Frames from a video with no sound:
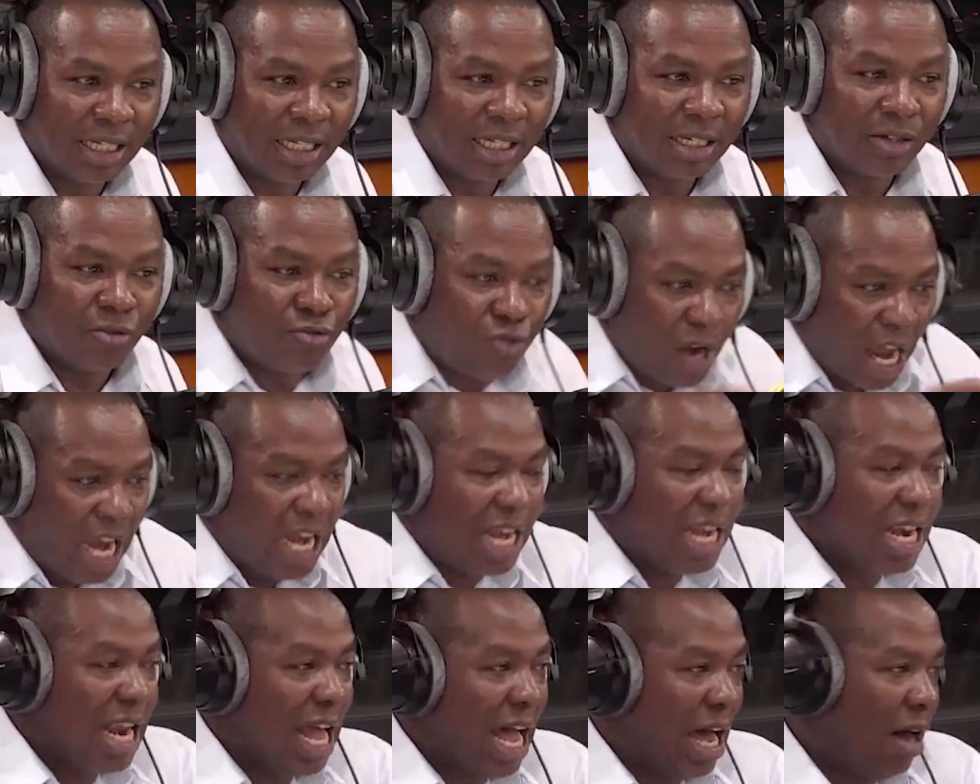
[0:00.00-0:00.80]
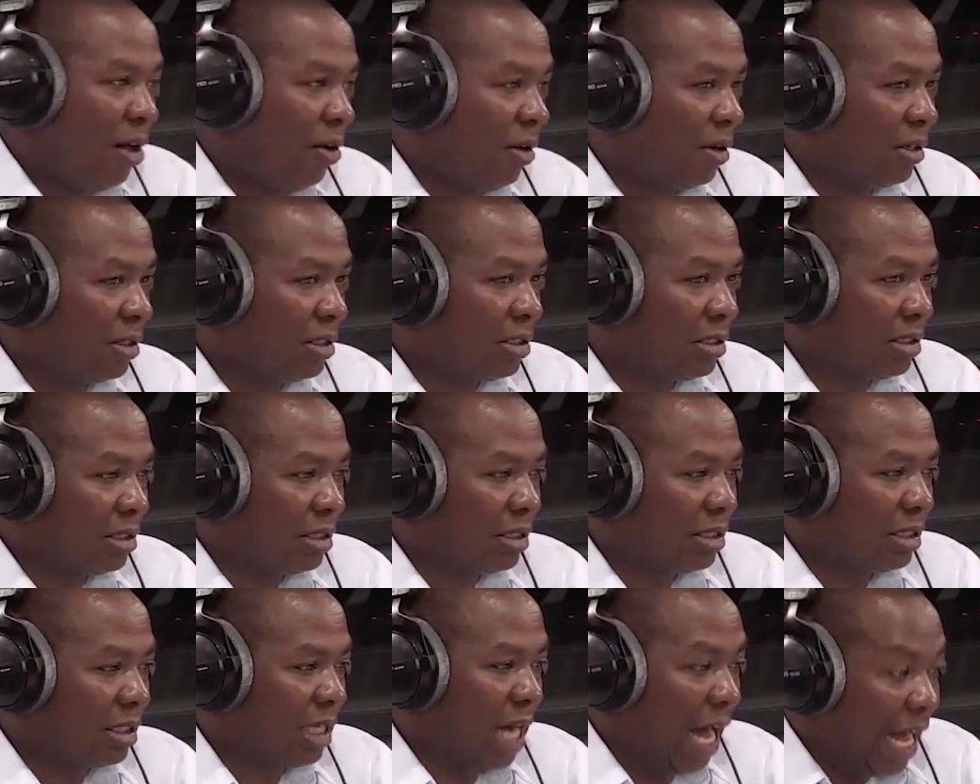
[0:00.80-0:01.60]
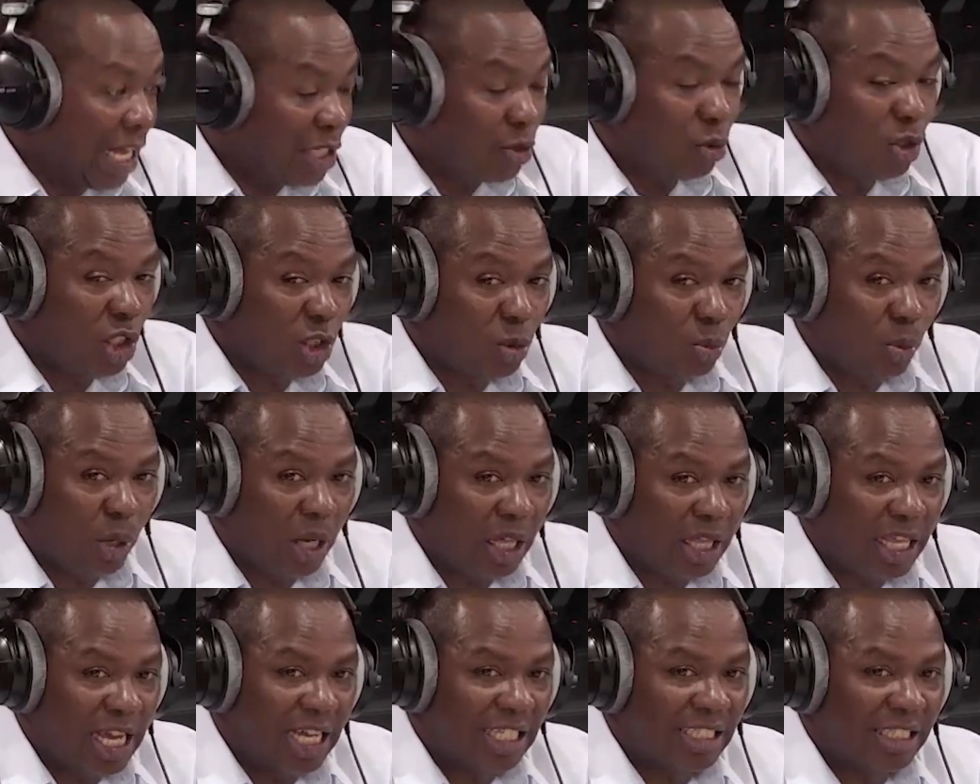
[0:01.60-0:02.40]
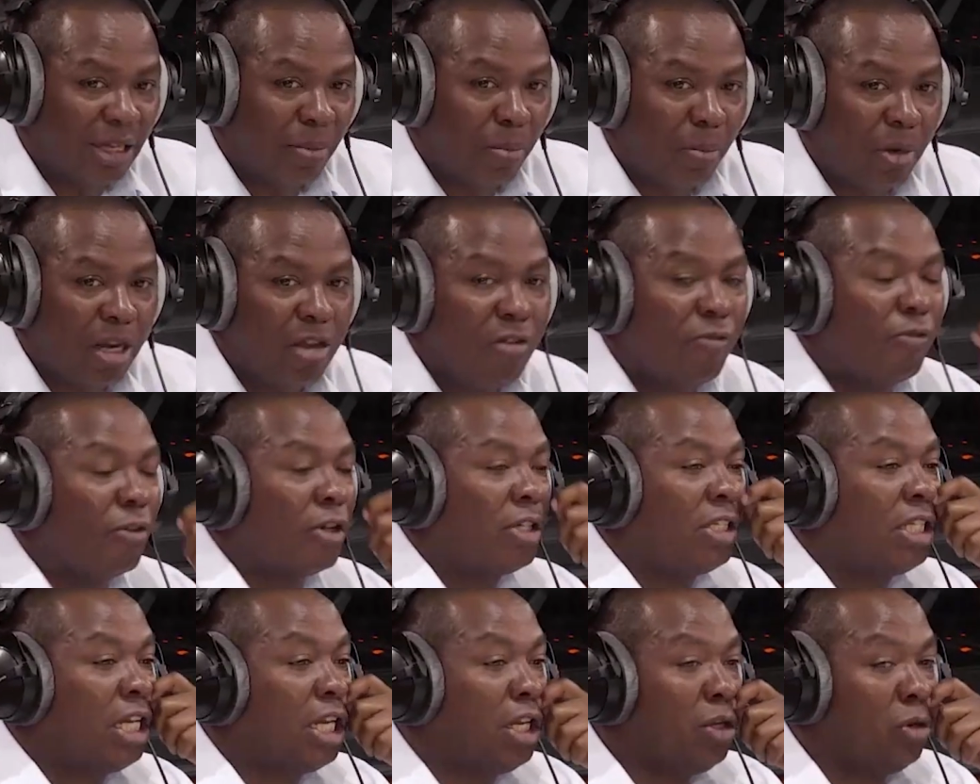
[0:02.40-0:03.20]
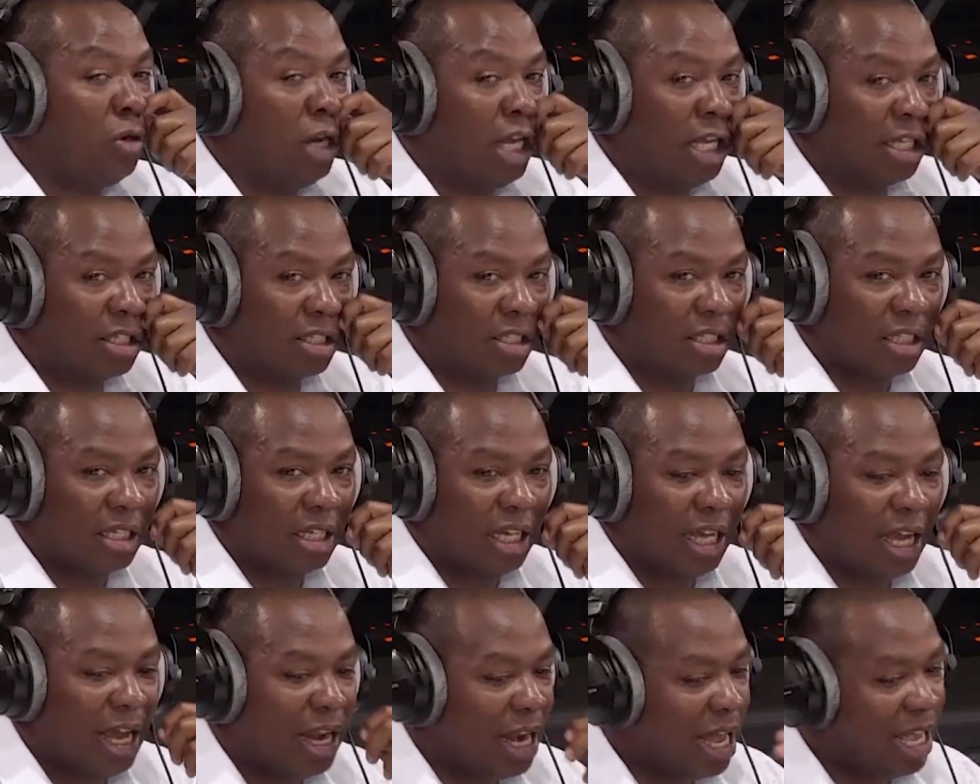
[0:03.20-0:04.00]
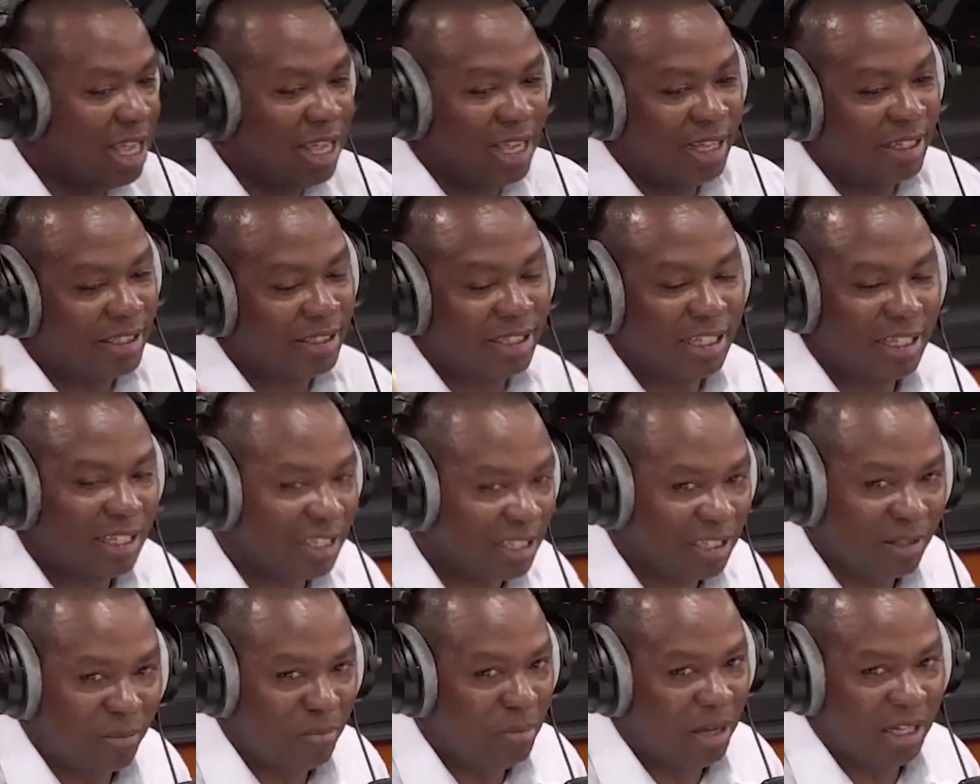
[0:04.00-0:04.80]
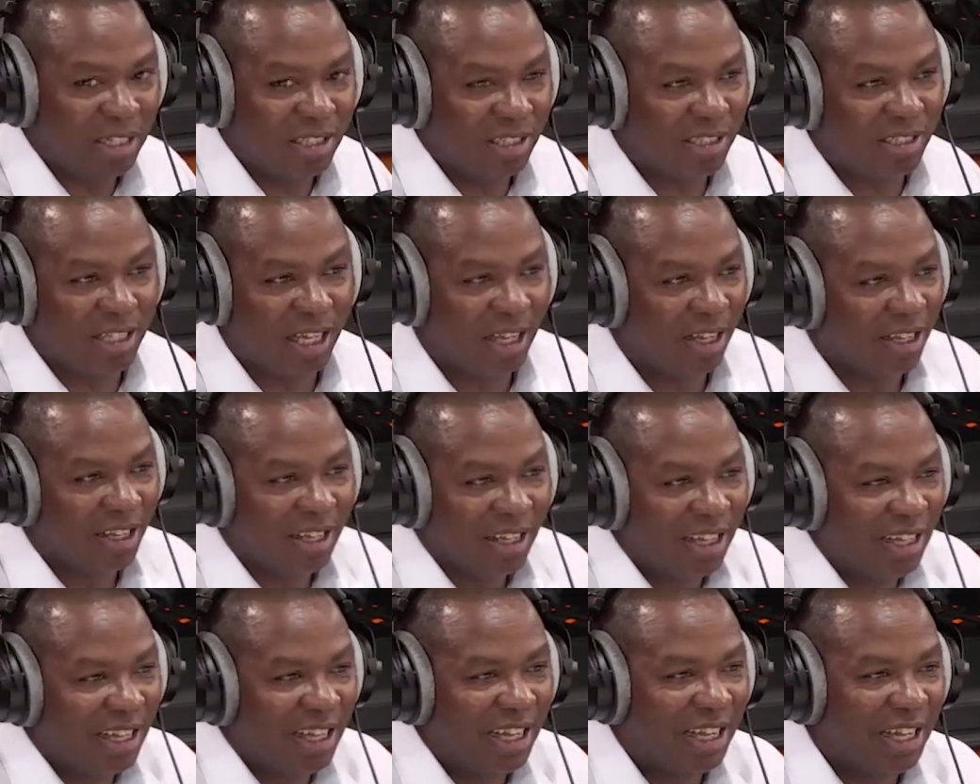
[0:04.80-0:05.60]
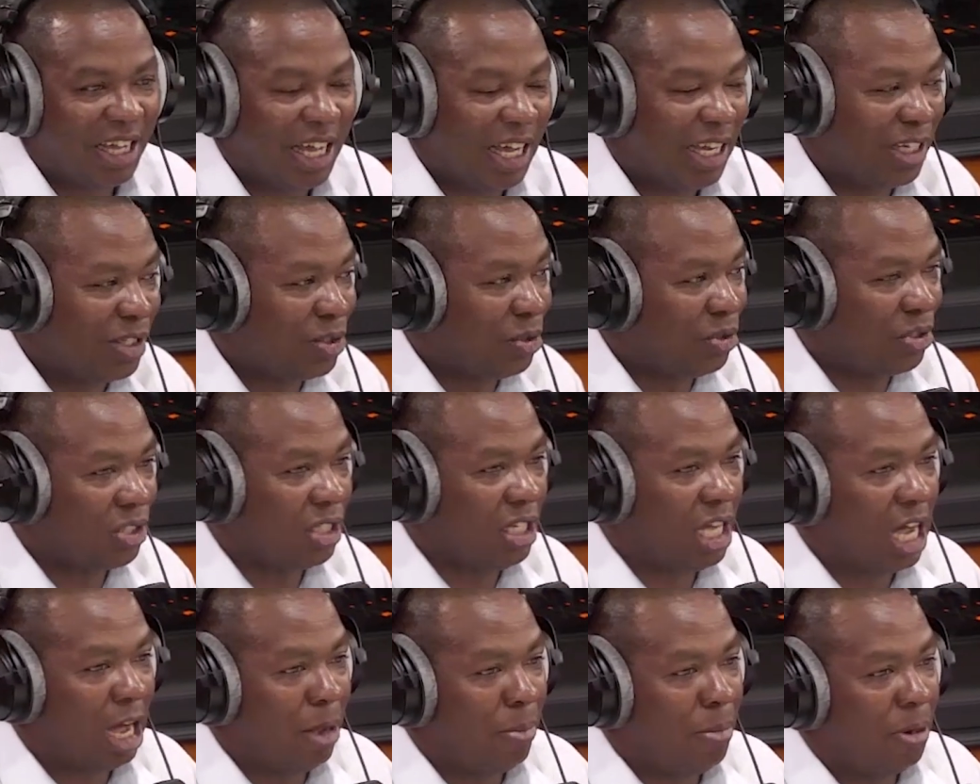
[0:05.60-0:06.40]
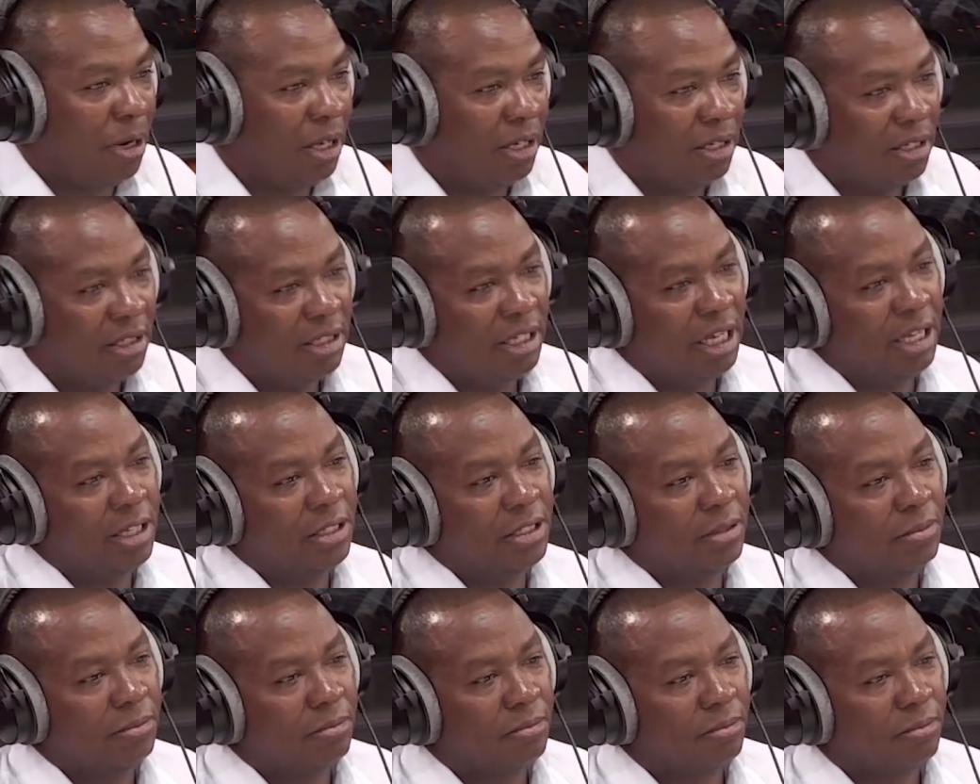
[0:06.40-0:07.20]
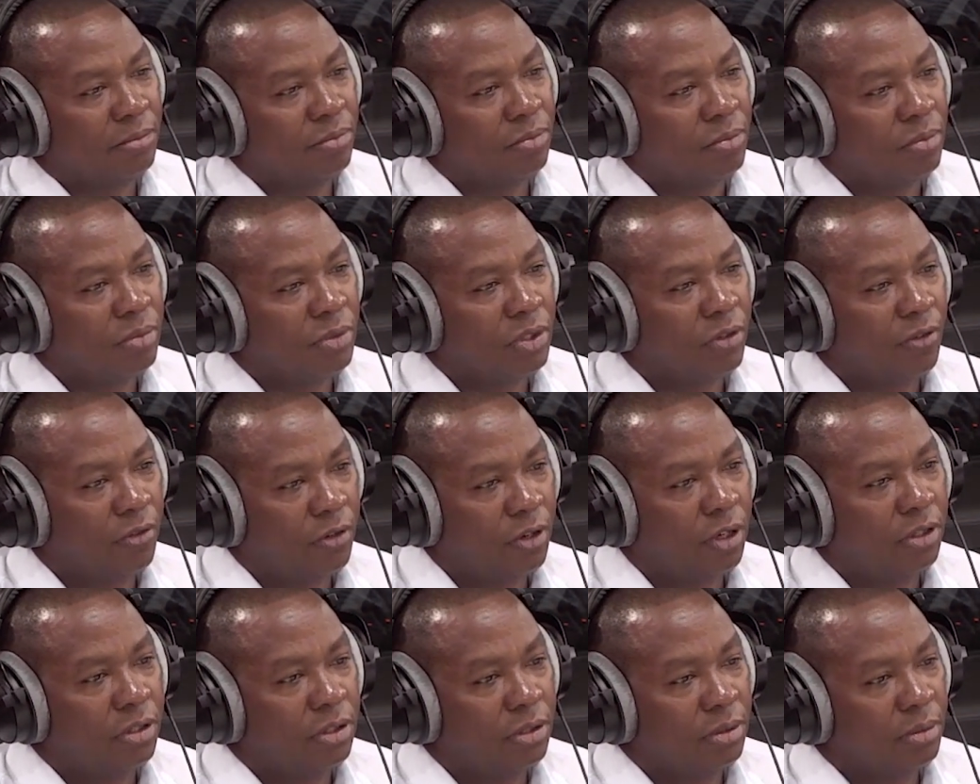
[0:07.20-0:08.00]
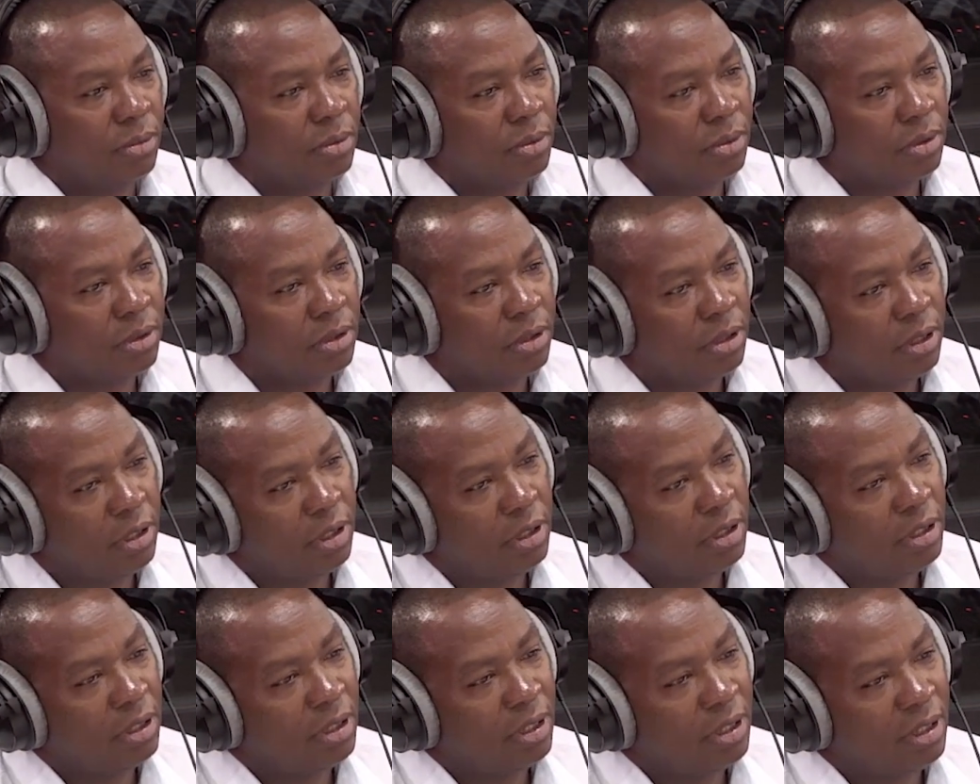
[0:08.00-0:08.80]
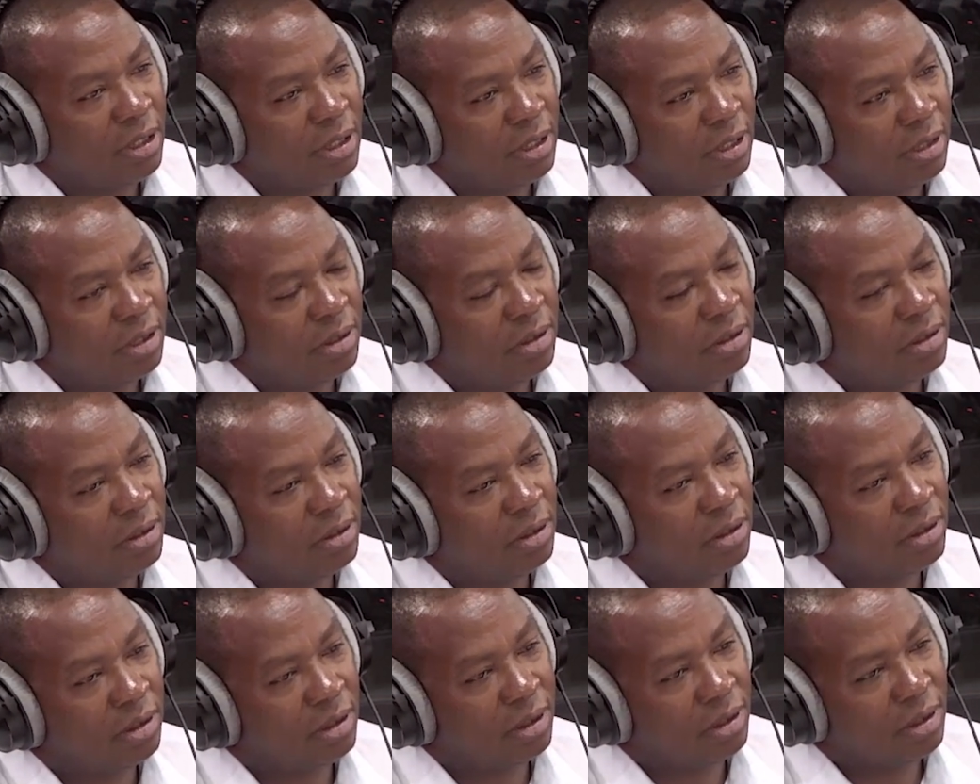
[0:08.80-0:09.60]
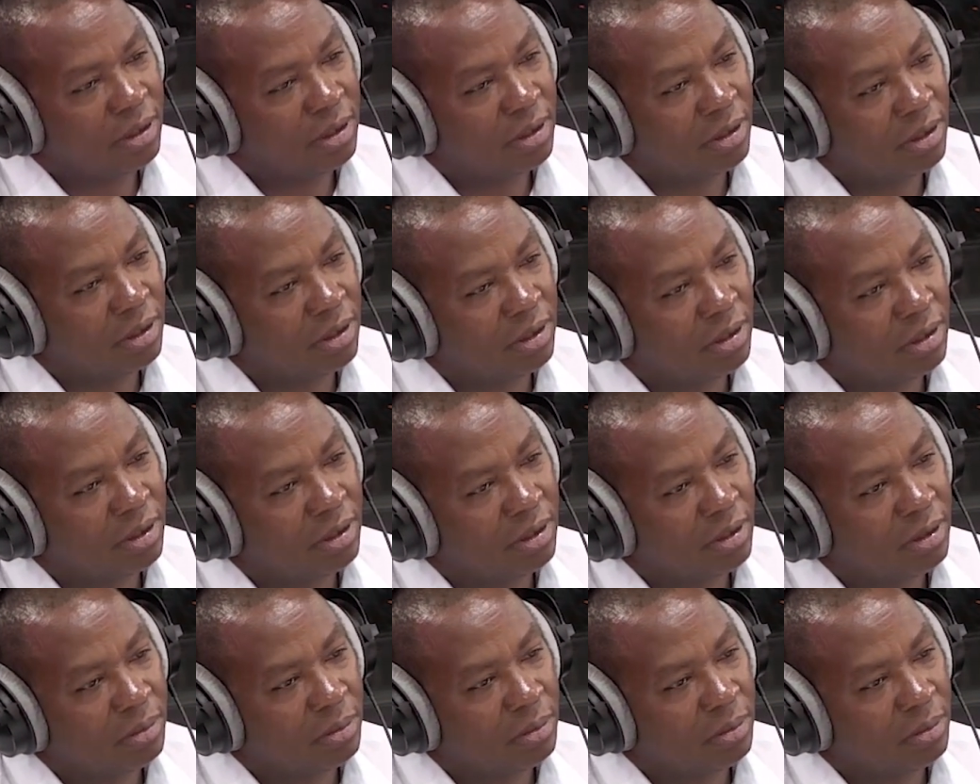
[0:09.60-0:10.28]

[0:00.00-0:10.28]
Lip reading: Right now, as we speak, they're assembling 14 units. And I just think it's the best thing to see happening. So yes. Can I take you back? Sorry, can I just take you back one step? If you go back to health, for